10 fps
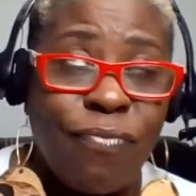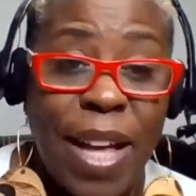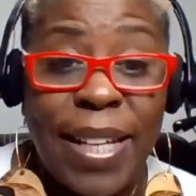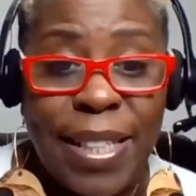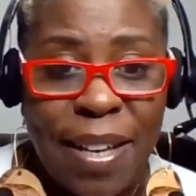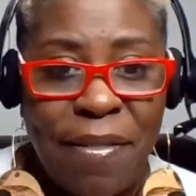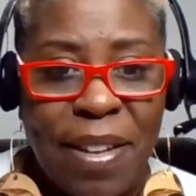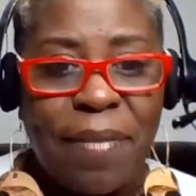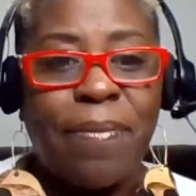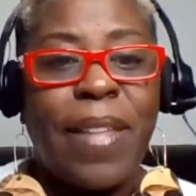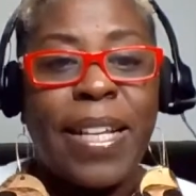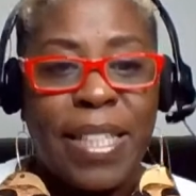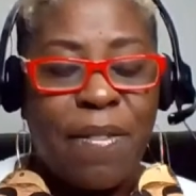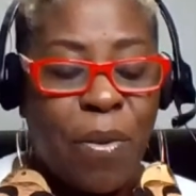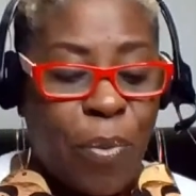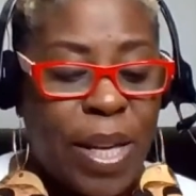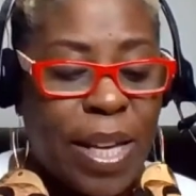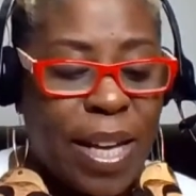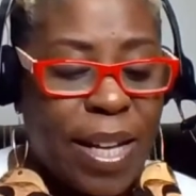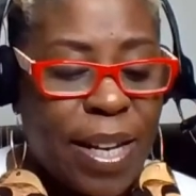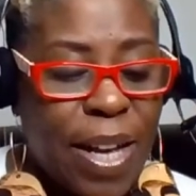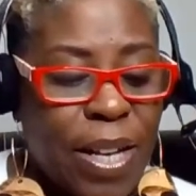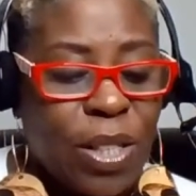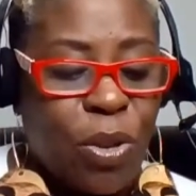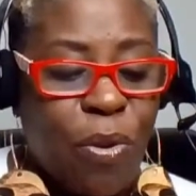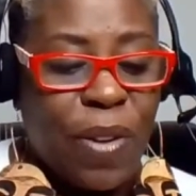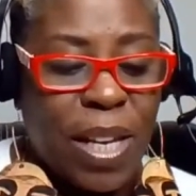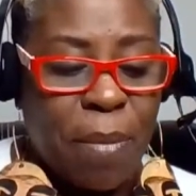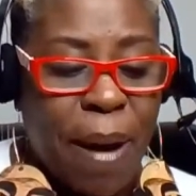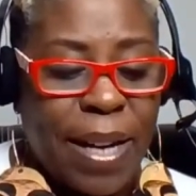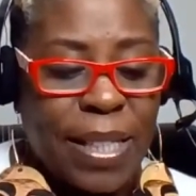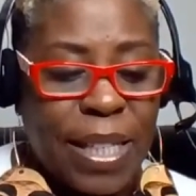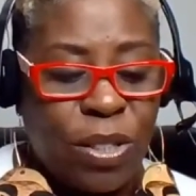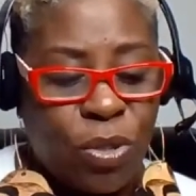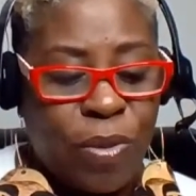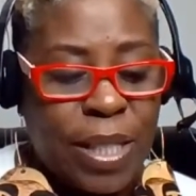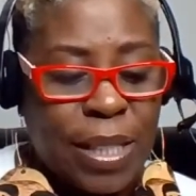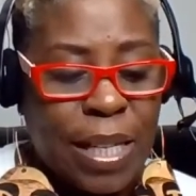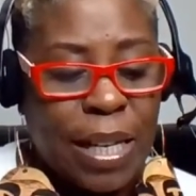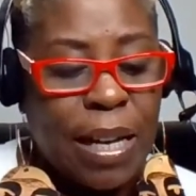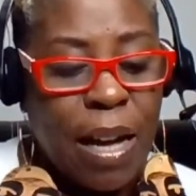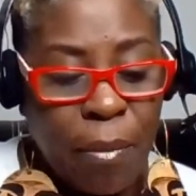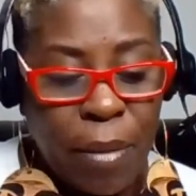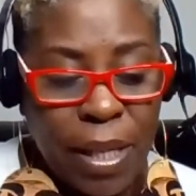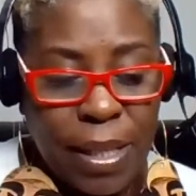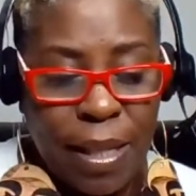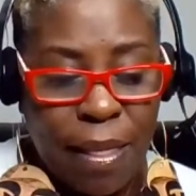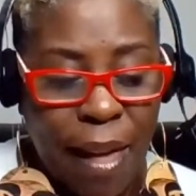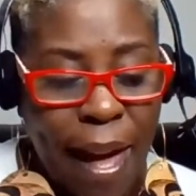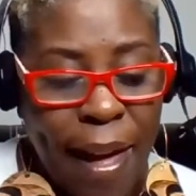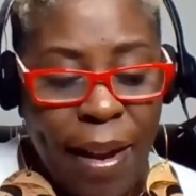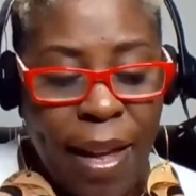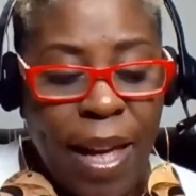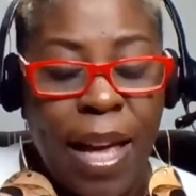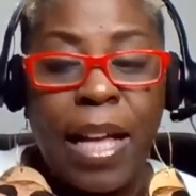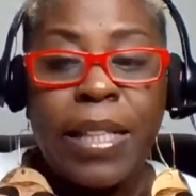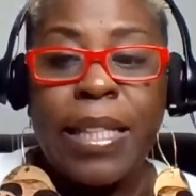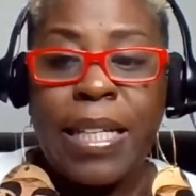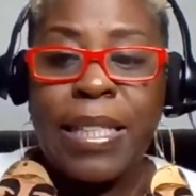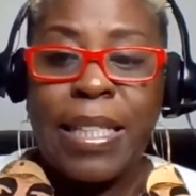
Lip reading: Thanksgiving weekend. So if anybody's interested in coming to that, then